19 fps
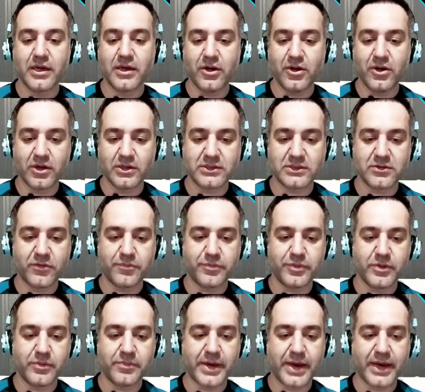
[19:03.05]
Lots of
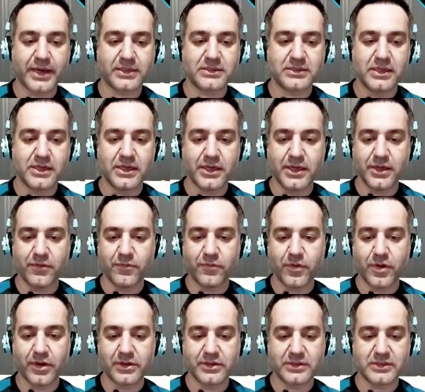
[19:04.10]
pullbacks in
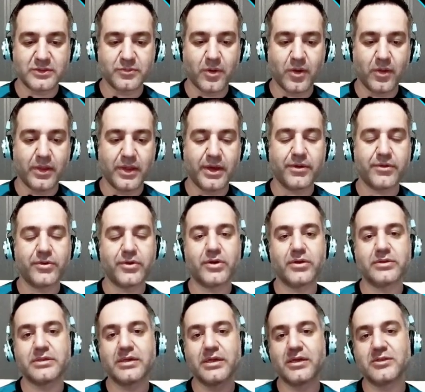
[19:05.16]
one small area
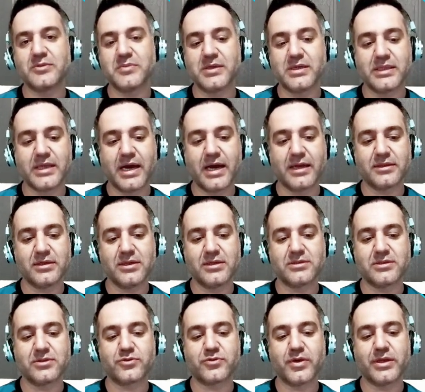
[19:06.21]
tells me that
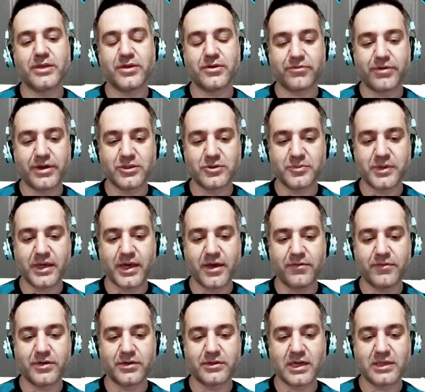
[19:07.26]
it's a trading range
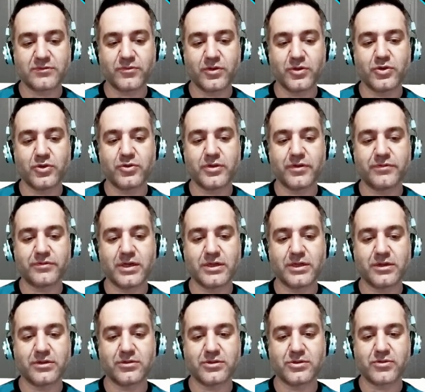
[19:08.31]
behavior. That's why you could have
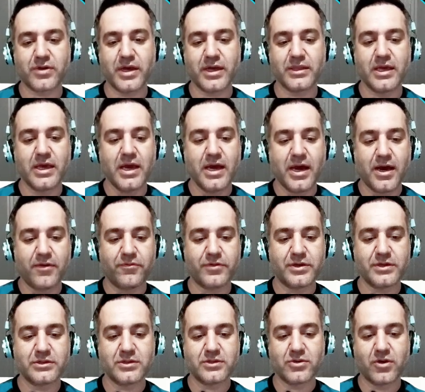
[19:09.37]
taken this trade. And where
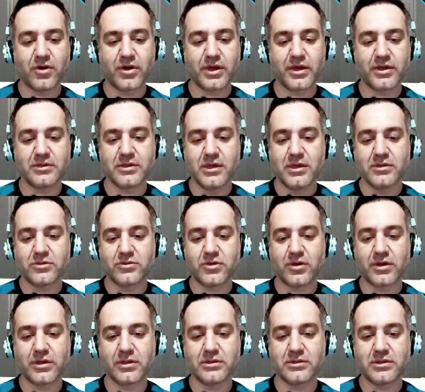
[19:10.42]
is the target? The
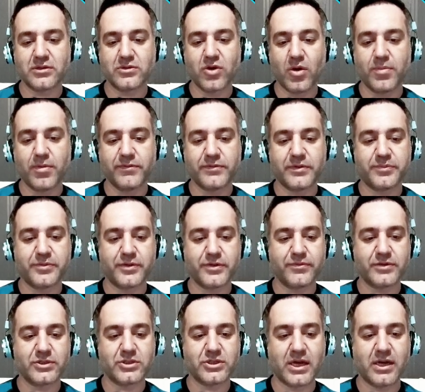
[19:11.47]
target is the top of the
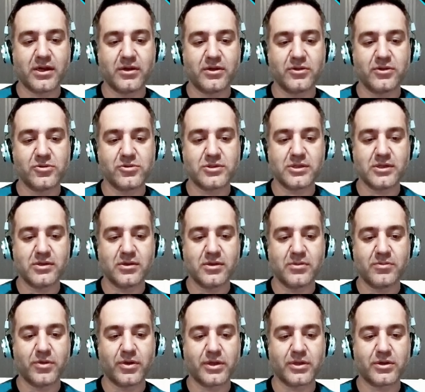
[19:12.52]
previous channel. You see,
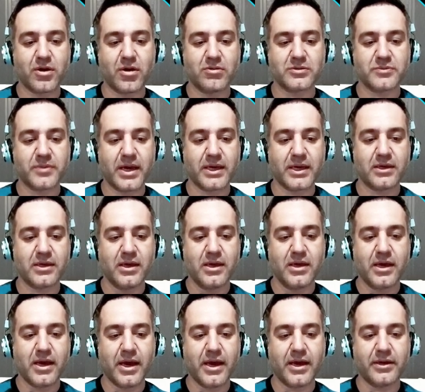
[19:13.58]
market comes back
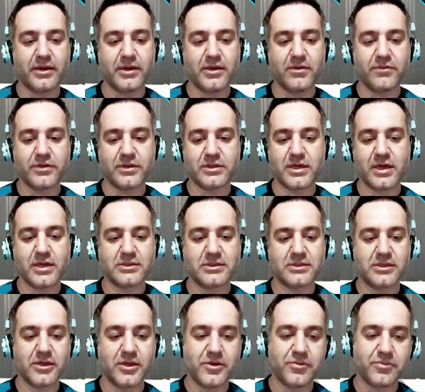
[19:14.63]
and even
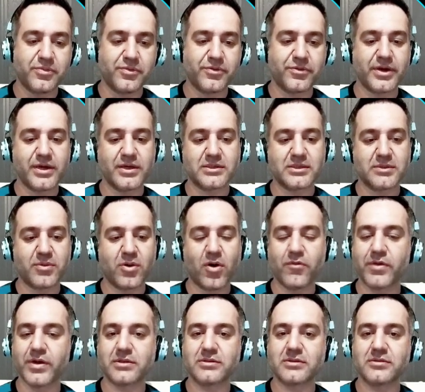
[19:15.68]
test, breaks
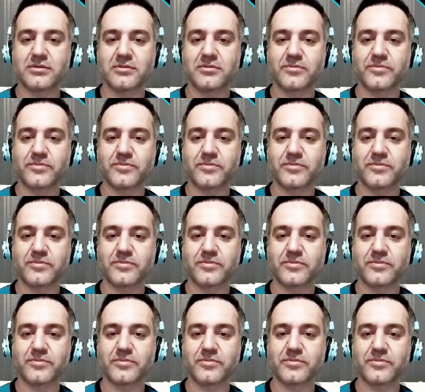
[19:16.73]
above it.